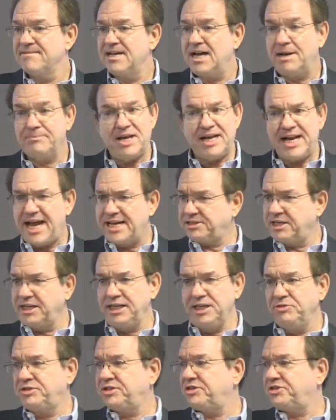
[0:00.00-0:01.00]
I'm not asking
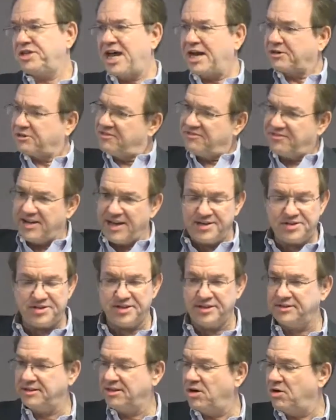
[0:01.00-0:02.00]
you to sacrifice
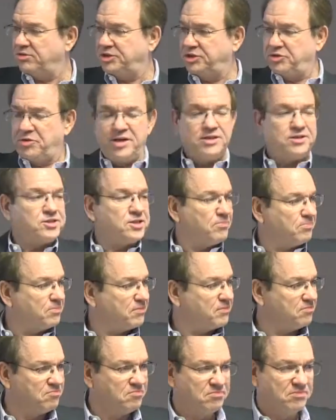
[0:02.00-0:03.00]
and go
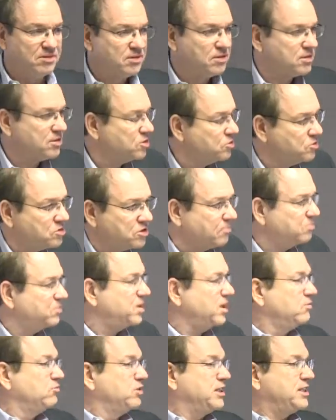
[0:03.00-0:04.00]
do
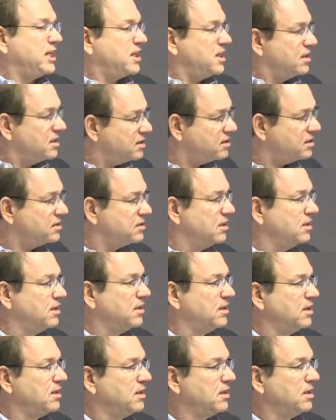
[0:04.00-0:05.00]
something ridiculous,
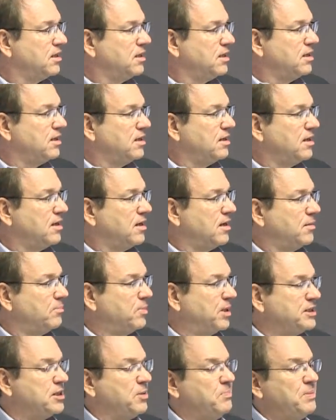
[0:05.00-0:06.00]

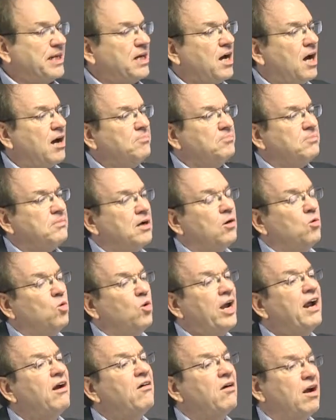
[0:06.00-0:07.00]
but to become
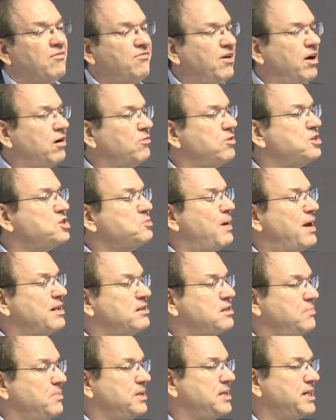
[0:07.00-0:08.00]
aware of our
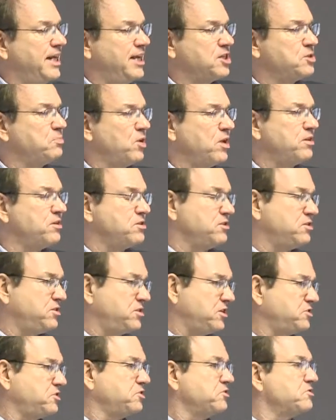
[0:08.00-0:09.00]
responsibility as brothers and
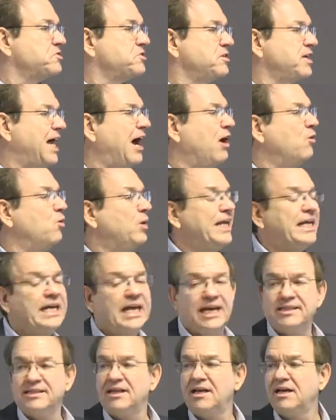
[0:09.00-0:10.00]
sisters and how we
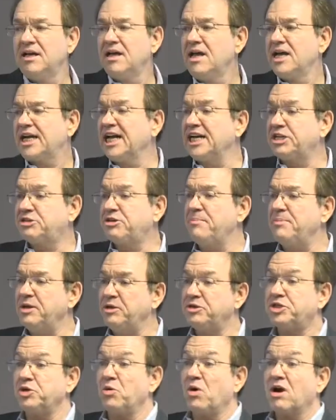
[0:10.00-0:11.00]
can
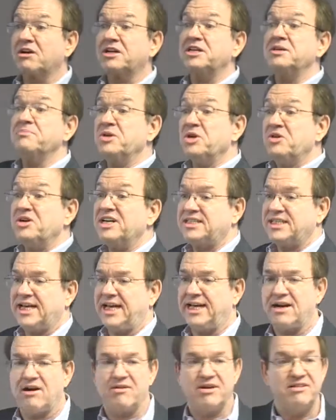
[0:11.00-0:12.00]
contribute to our community and our